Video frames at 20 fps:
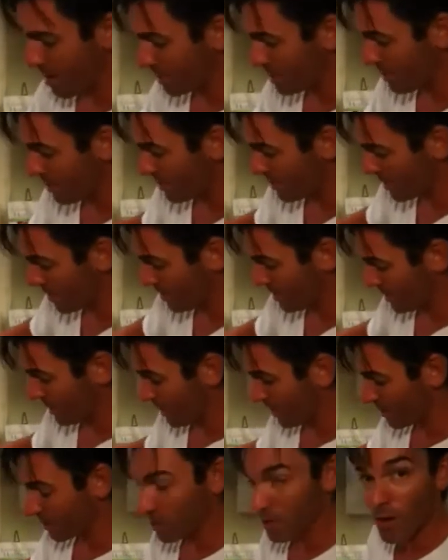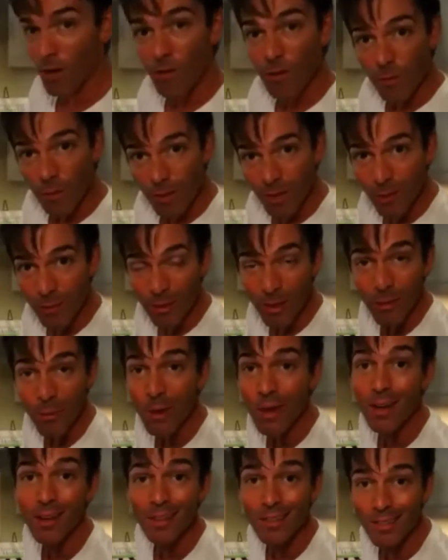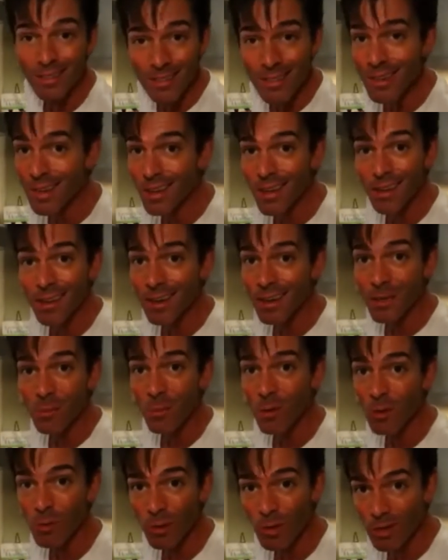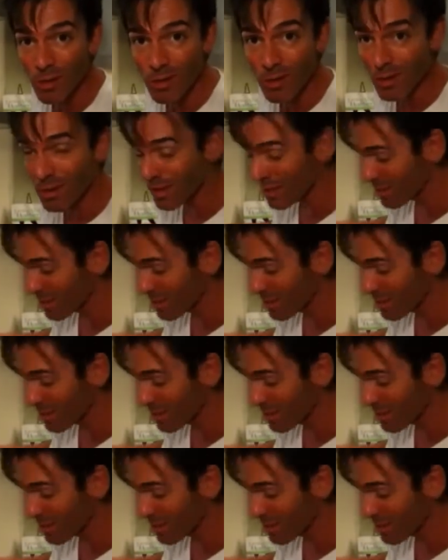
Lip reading: nice it is to get to know the real me. Well, it doesn't get any more real than